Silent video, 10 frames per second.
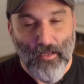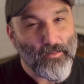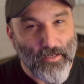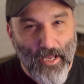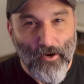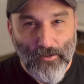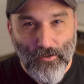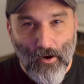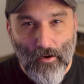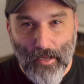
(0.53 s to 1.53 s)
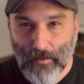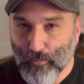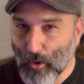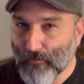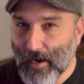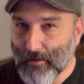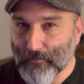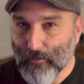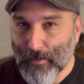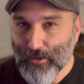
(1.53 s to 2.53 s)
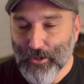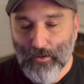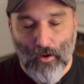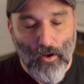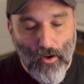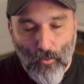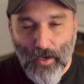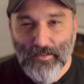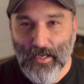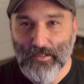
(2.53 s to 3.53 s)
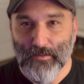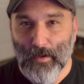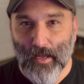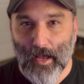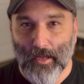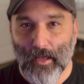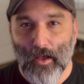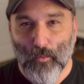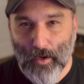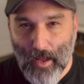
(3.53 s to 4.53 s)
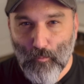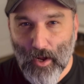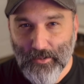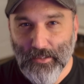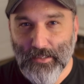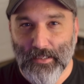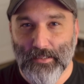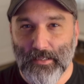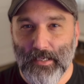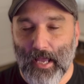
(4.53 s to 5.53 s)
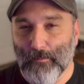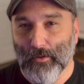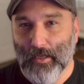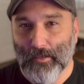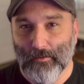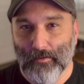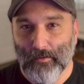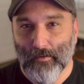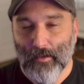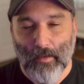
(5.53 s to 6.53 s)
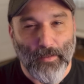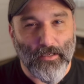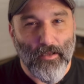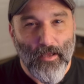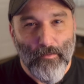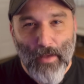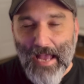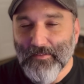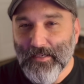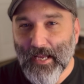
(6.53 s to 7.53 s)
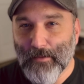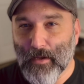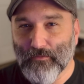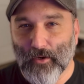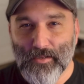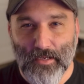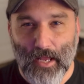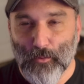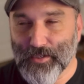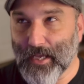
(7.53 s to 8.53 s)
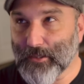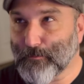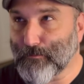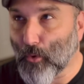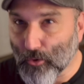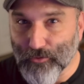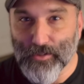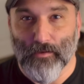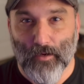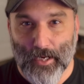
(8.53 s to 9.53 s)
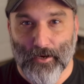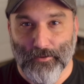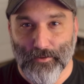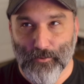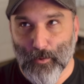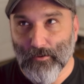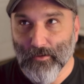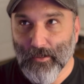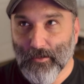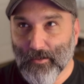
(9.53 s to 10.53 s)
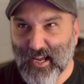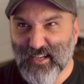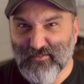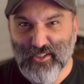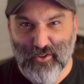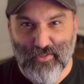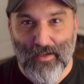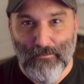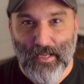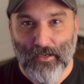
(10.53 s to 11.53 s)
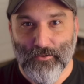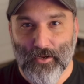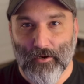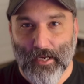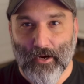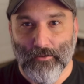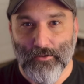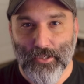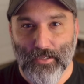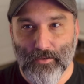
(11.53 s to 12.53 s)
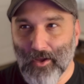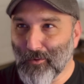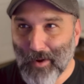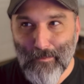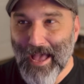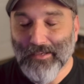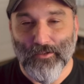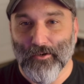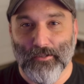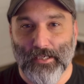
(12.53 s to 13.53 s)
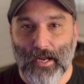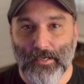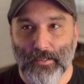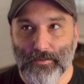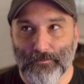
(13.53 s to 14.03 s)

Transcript: The character art and profile information always catches my eye when I'm watching D&D gameplay. I mean, back in the day, my friends and I would sketch portraits of our characters, well, kind of little thumbnails on our character sheets, way back in the early 90s.